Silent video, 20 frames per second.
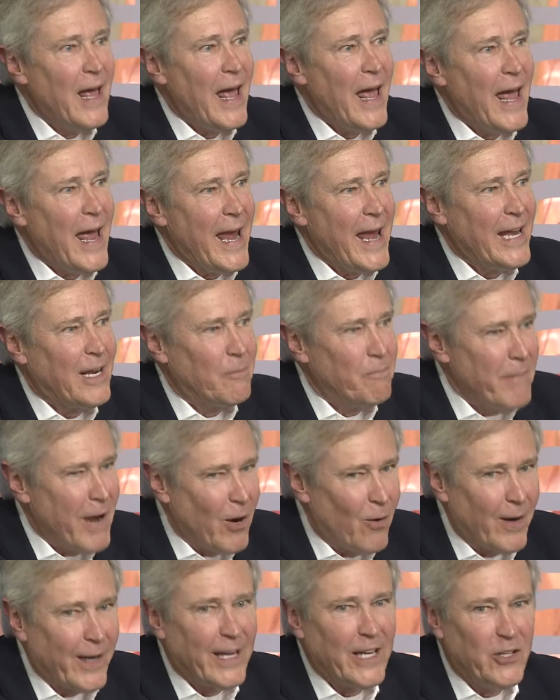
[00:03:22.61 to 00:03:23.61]
a, an
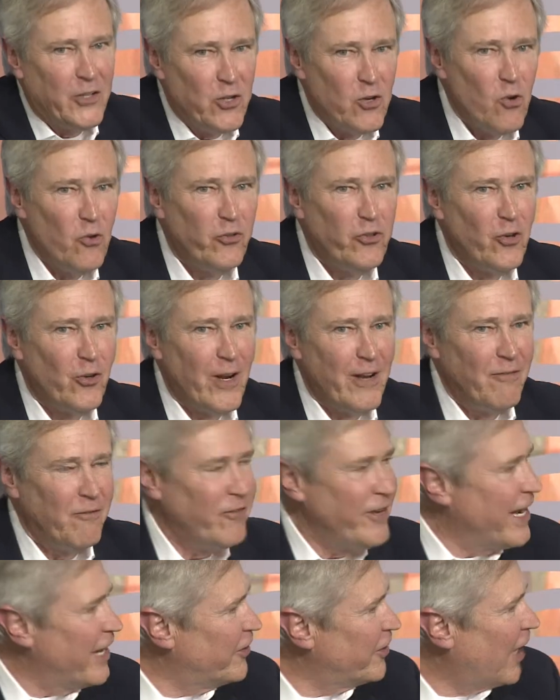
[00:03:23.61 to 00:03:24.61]
American news unit in
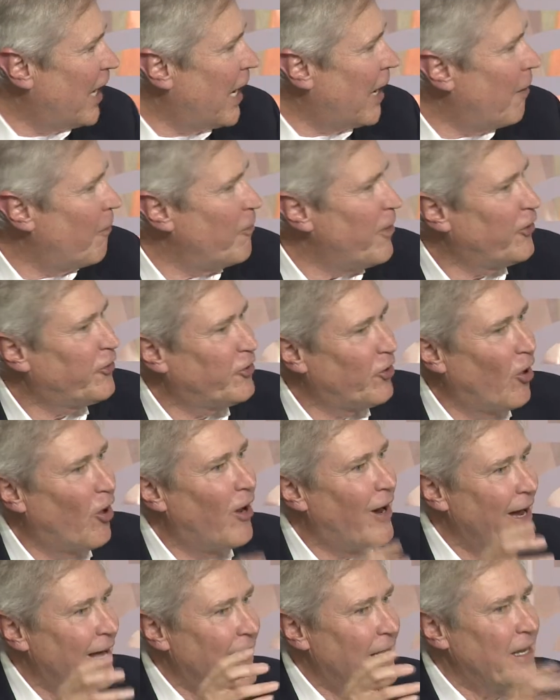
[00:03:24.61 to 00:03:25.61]
Vietnam that
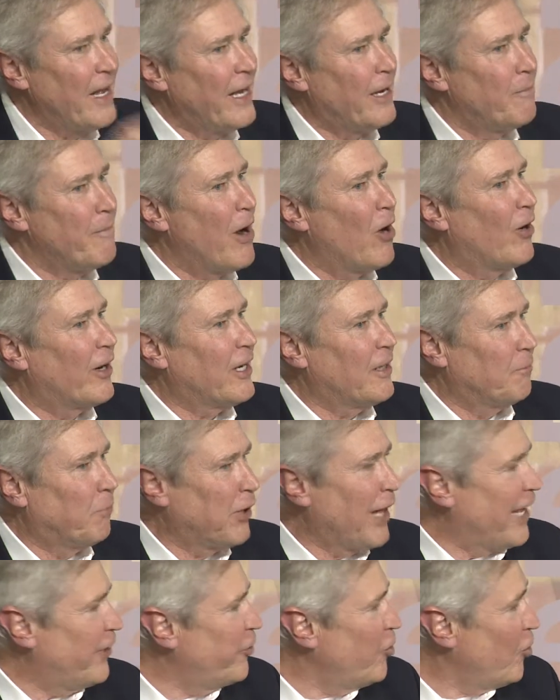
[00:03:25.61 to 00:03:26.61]
saw a, an American
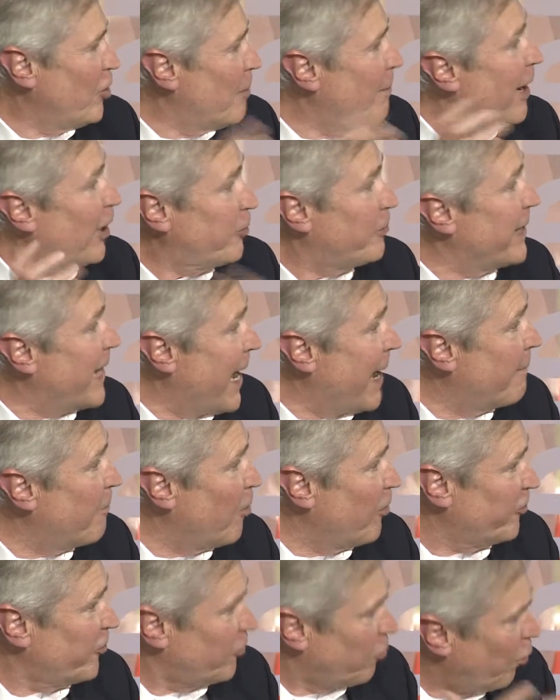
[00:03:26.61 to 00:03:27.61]
platoon about to be
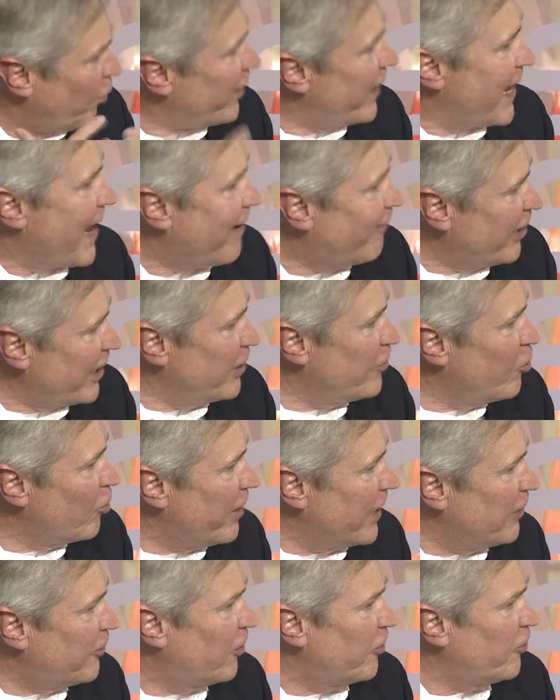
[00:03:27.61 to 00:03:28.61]
ambushed, would they have any
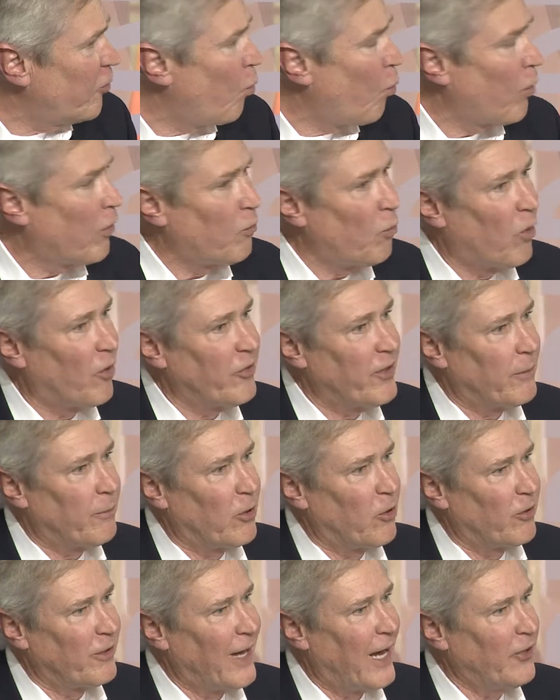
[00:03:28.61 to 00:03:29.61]
duty to, to warn, warn them or,
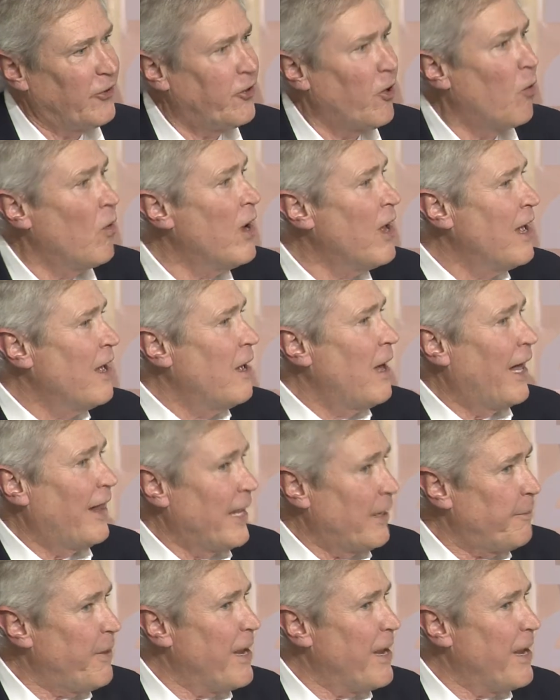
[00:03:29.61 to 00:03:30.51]
or, not? So I think